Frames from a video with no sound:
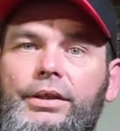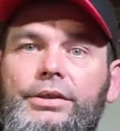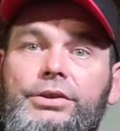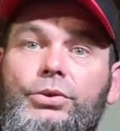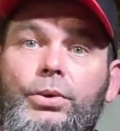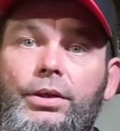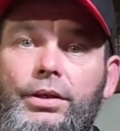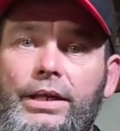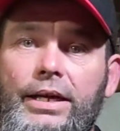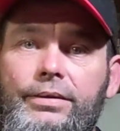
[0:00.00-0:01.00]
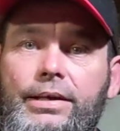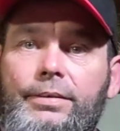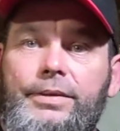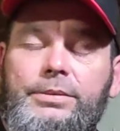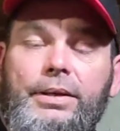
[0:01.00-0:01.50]
storing all that
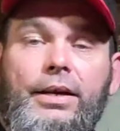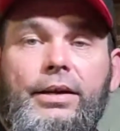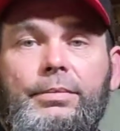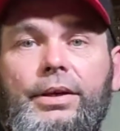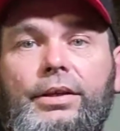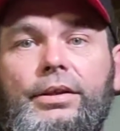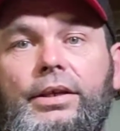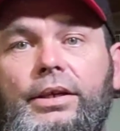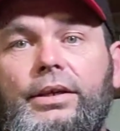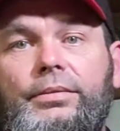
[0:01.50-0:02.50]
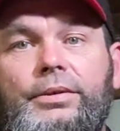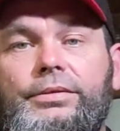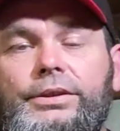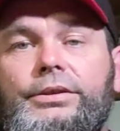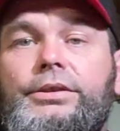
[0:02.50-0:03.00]
crap that's behind me that I
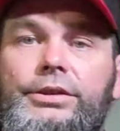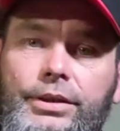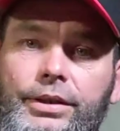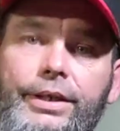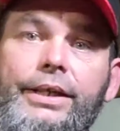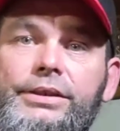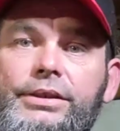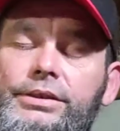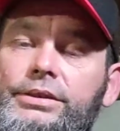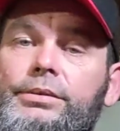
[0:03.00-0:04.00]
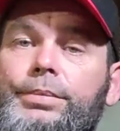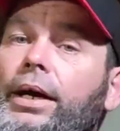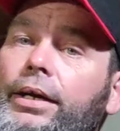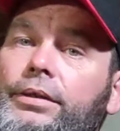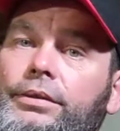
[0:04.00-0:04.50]
refuse to show you guys because it's a
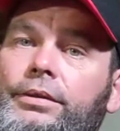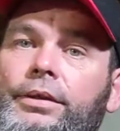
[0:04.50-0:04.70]
pile